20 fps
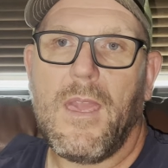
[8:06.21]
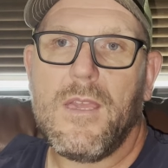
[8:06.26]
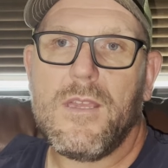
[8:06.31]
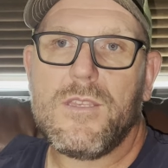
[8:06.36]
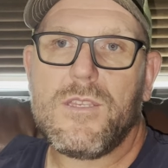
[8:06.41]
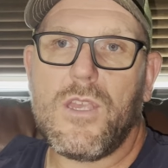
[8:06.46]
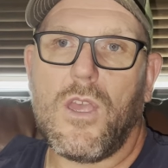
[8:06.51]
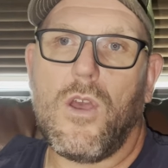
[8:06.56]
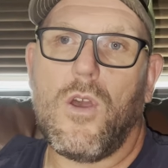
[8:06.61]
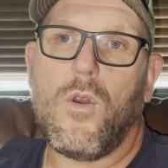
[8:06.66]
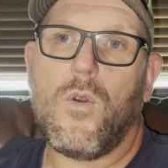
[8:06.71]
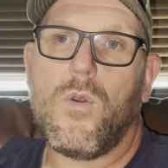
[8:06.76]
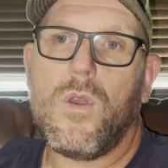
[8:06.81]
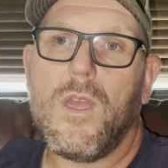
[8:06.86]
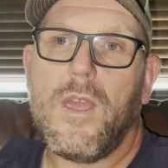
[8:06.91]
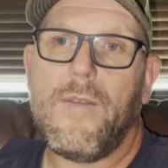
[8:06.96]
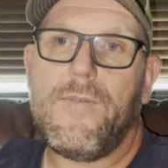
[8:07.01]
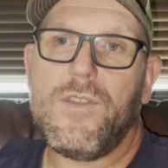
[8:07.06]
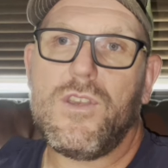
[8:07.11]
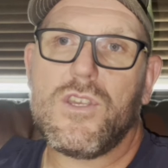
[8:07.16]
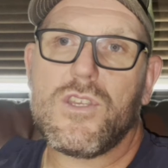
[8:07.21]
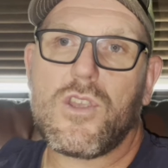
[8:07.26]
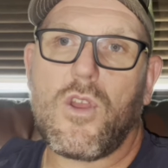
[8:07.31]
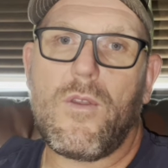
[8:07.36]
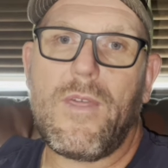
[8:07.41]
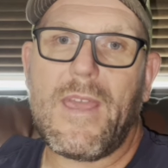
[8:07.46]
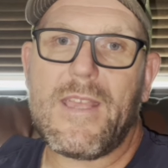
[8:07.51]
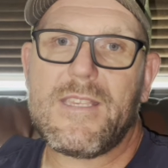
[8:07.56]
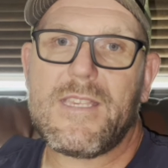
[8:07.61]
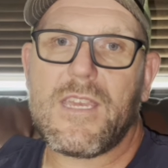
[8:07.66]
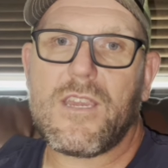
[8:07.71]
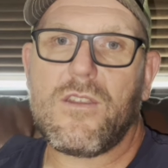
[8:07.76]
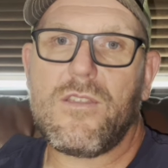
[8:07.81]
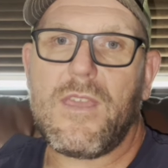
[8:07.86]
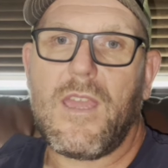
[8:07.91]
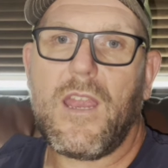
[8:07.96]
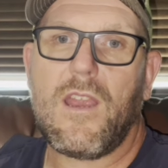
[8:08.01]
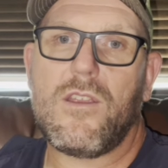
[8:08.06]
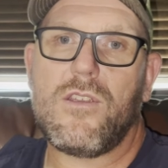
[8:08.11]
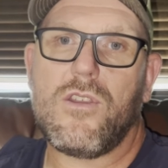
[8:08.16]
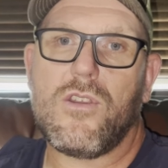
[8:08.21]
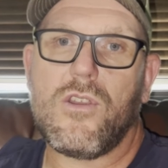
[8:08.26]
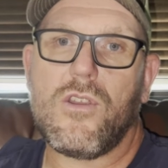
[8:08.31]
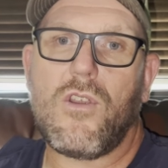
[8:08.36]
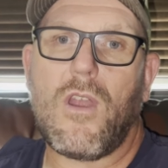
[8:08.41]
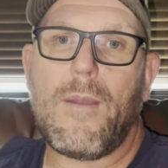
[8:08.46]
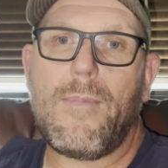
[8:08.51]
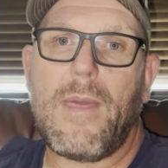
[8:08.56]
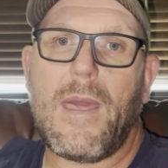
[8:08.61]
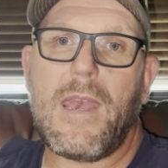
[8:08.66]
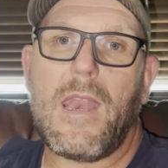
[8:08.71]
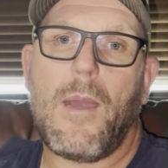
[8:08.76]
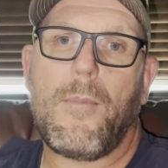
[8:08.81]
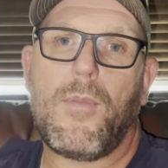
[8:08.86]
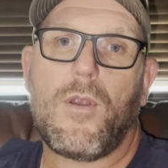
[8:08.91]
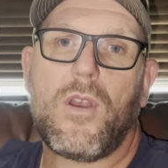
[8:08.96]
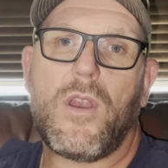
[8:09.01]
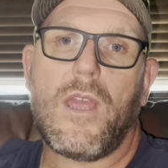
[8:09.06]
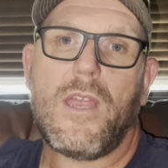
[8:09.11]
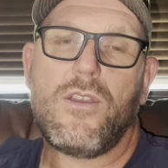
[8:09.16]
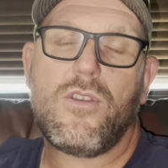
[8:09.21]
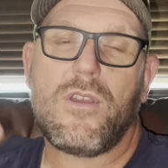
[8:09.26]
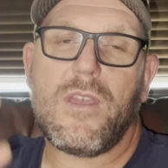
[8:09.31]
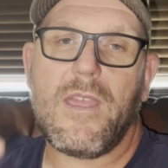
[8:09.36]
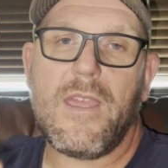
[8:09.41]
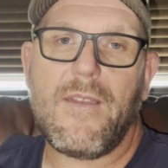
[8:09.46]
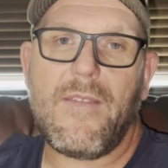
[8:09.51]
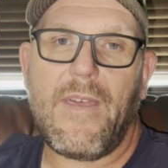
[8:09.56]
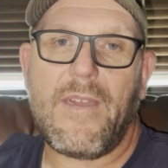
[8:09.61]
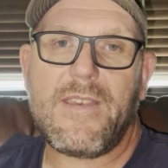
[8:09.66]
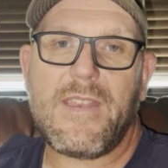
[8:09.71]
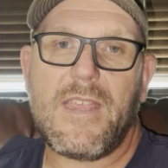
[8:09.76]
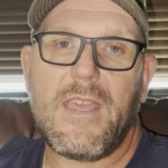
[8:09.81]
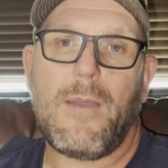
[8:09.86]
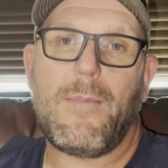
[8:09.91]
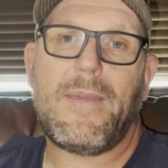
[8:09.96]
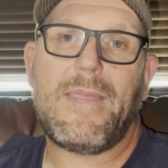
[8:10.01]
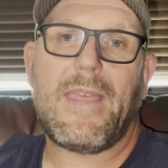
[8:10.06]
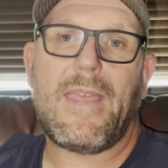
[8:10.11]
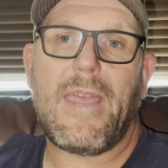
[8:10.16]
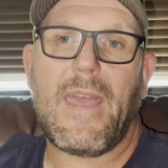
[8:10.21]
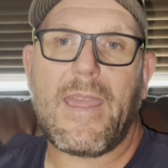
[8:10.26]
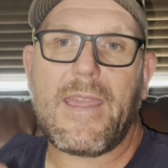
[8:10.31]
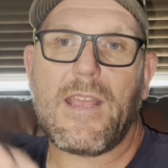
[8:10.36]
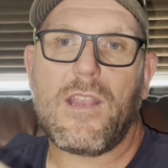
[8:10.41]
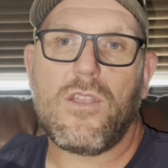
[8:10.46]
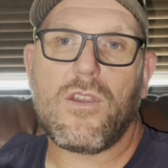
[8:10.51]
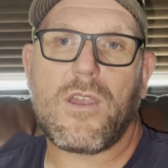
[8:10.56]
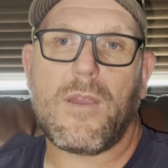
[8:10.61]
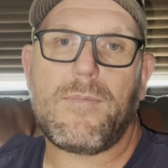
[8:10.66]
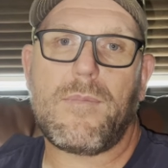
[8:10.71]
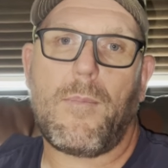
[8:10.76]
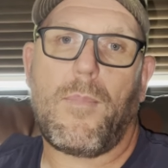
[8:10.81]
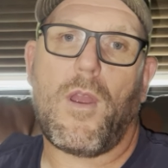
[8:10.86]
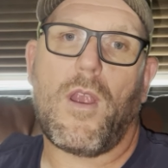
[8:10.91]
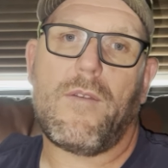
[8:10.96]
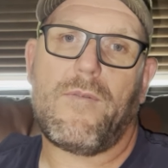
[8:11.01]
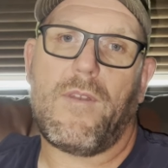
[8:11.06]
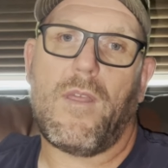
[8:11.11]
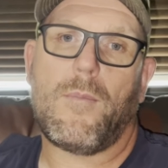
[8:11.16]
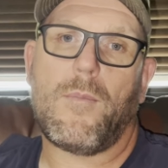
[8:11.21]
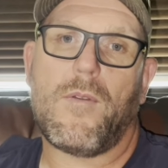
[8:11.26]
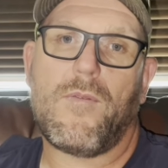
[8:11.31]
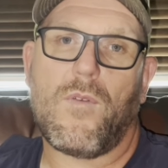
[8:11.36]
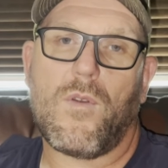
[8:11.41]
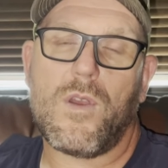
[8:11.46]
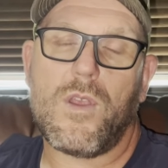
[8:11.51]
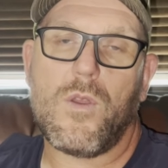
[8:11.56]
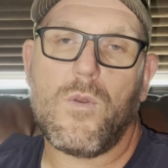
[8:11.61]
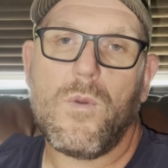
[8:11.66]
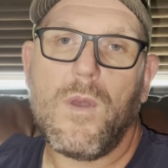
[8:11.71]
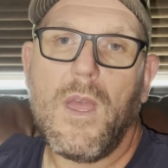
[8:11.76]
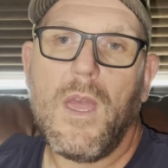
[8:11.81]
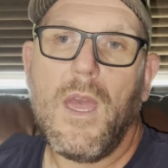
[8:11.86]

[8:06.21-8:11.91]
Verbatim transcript: So if you just go to that sticker there, you can grab that number and you can give that to them and then they can look up the part number for you.